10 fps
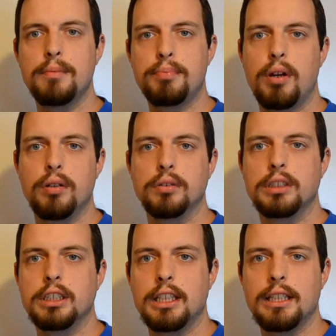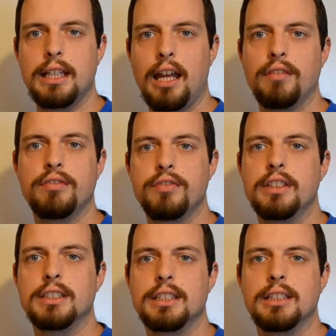approach in the health and
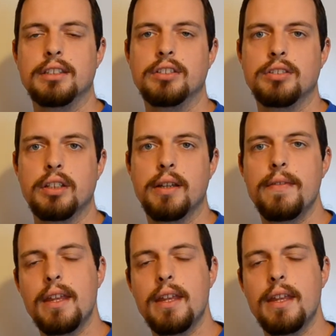fitness industry